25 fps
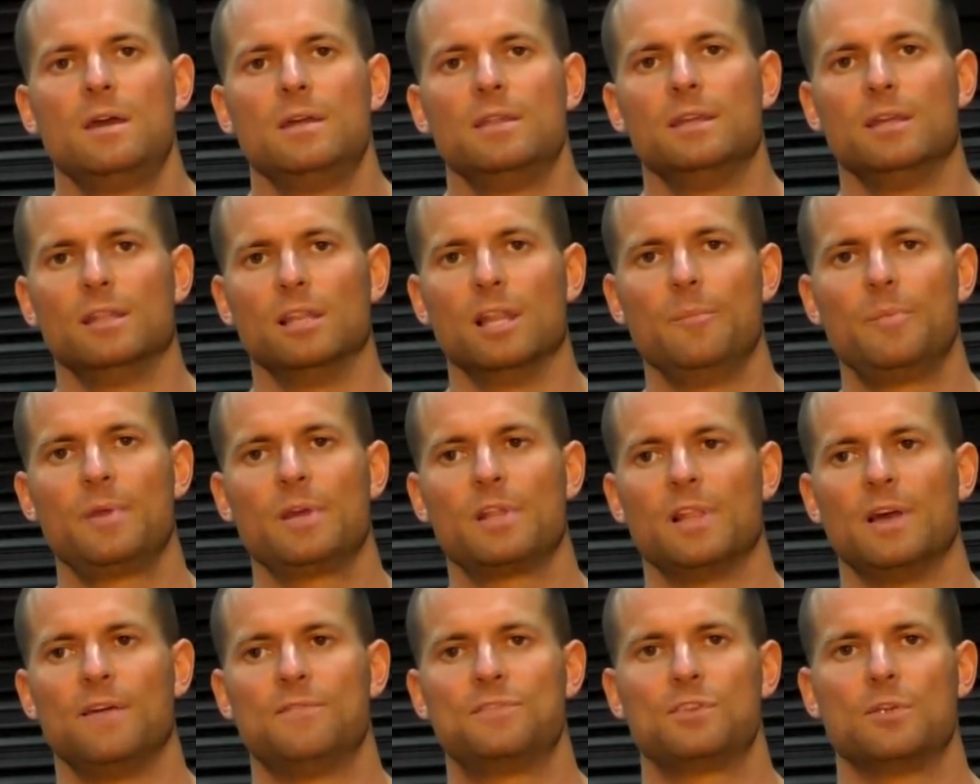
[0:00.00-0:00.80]
The
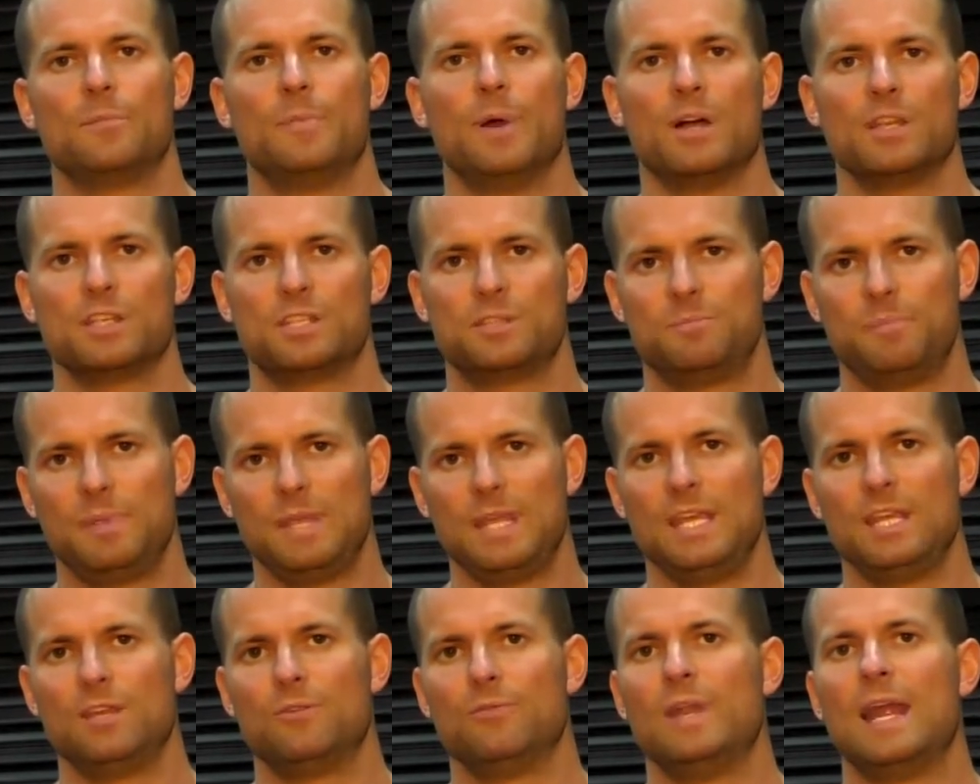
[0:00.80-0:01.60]
Olympic lifts are about
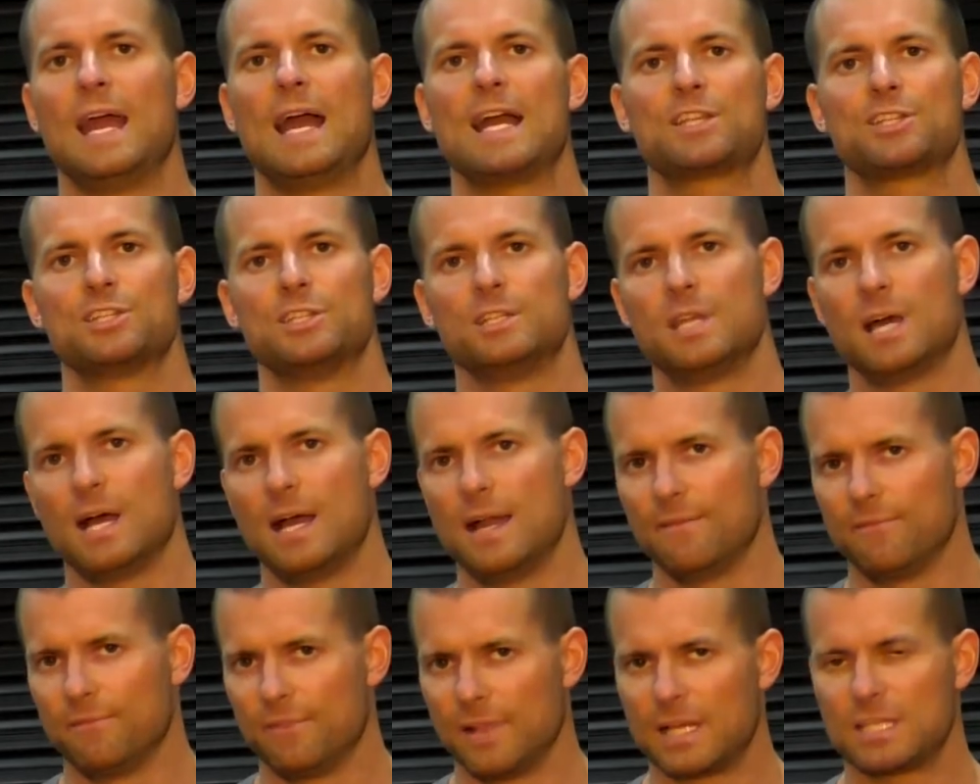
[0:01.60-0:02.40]
speed, reaction
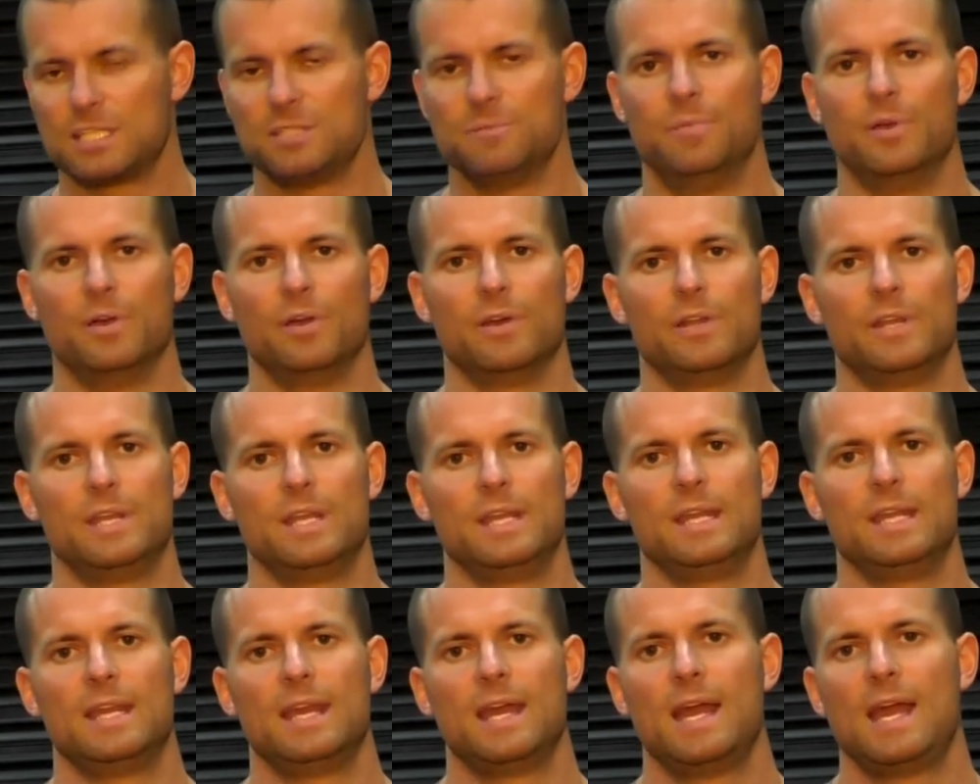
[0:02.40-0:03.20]
time,
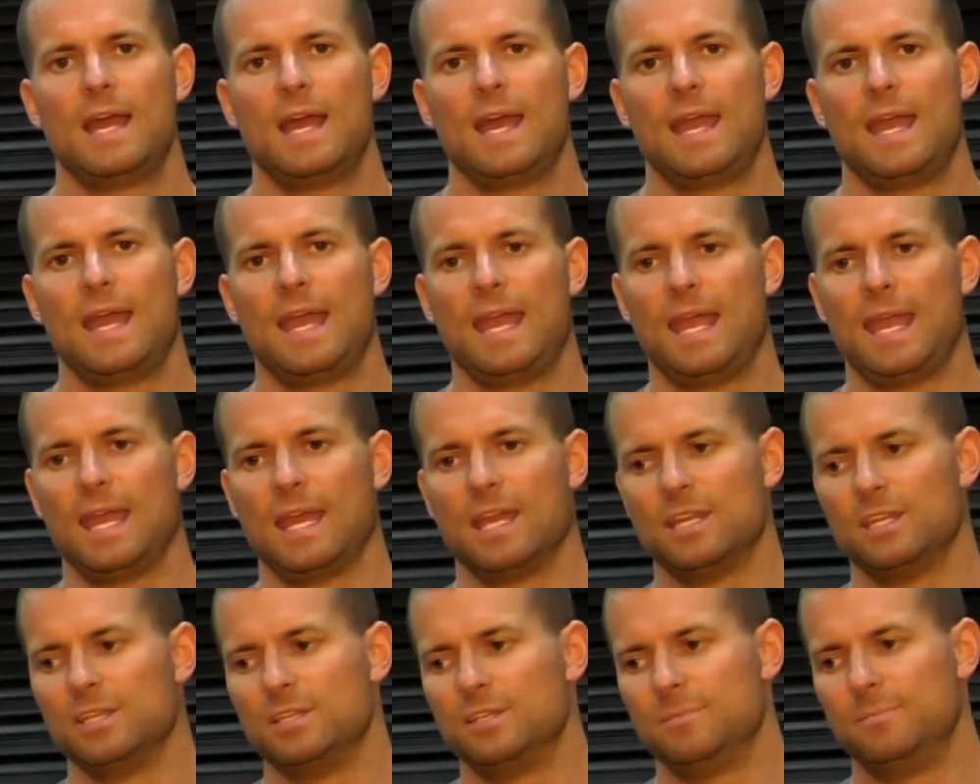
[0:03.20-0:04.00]
flexibility,
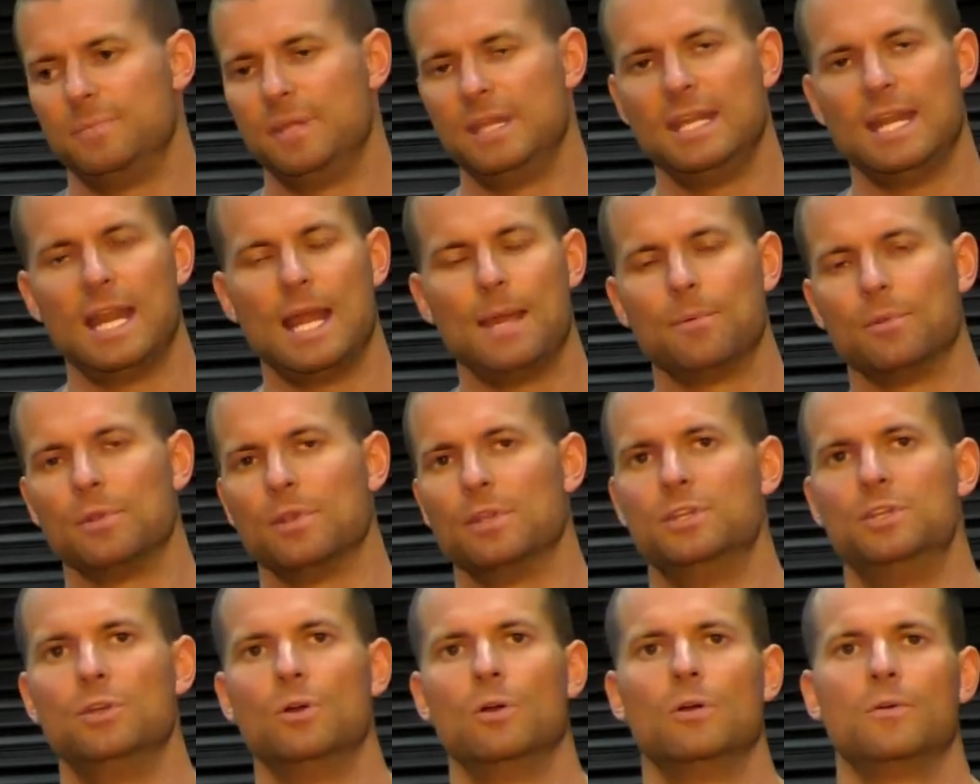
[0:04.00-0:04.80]
and being able
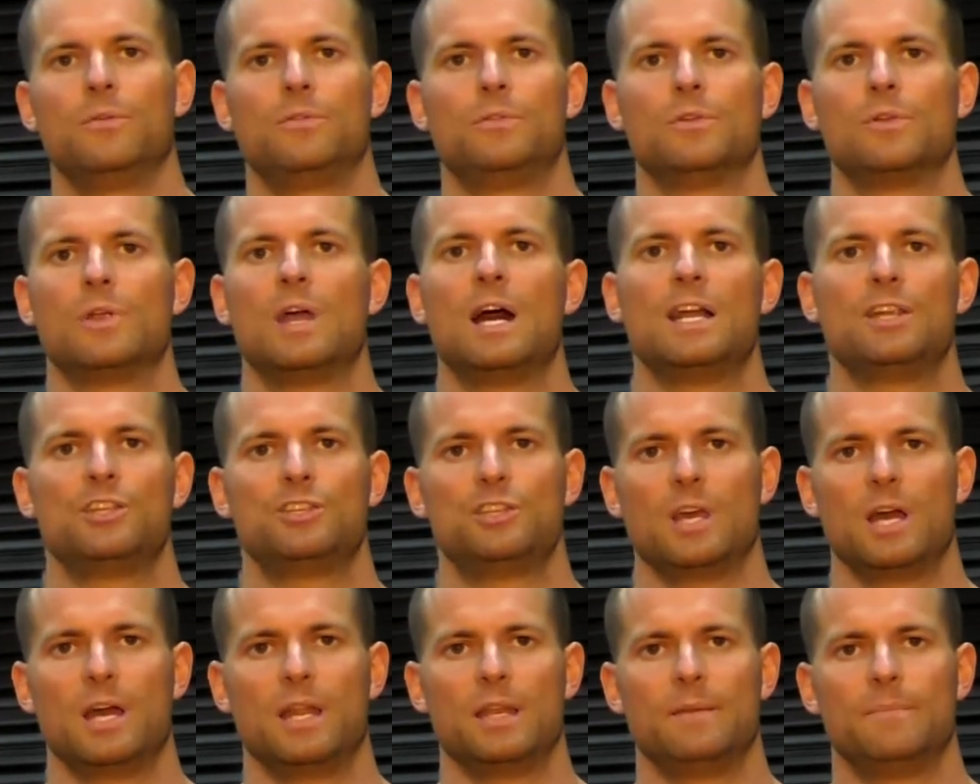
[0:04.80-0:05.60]
to do it with your eyes
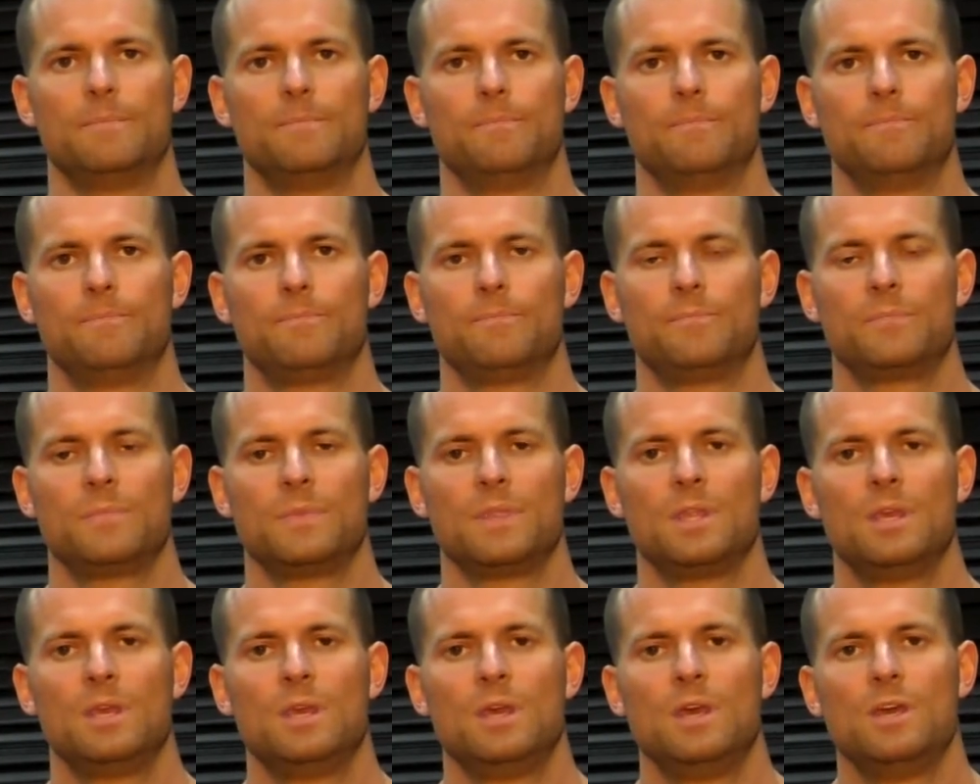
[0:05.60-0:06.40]
shut.
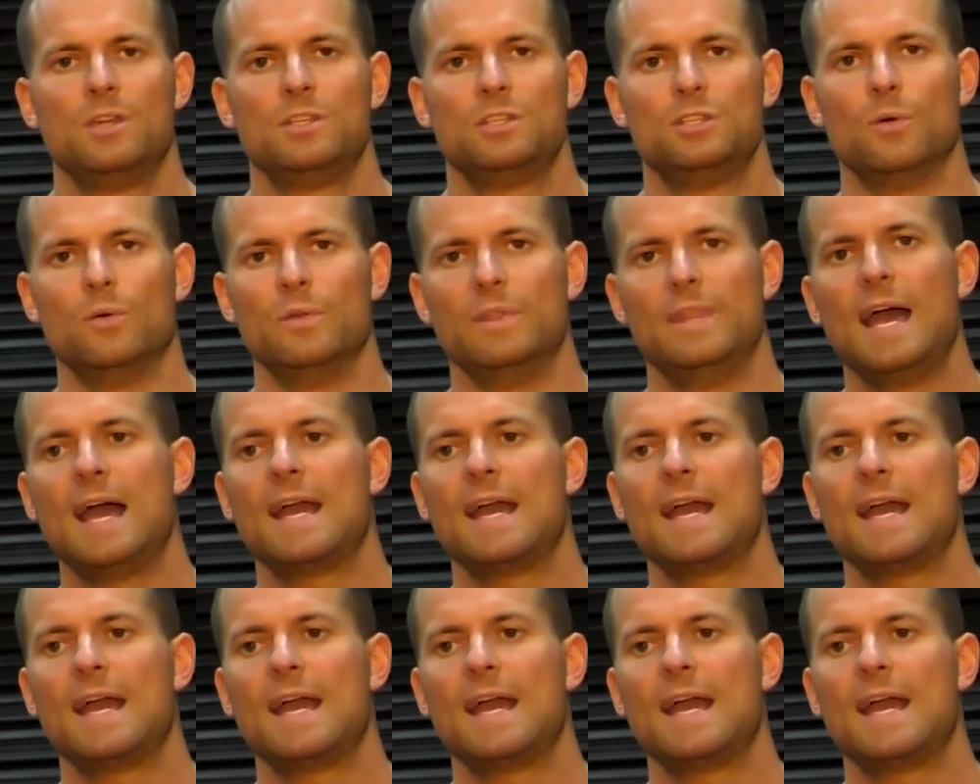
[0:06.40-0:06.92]
So in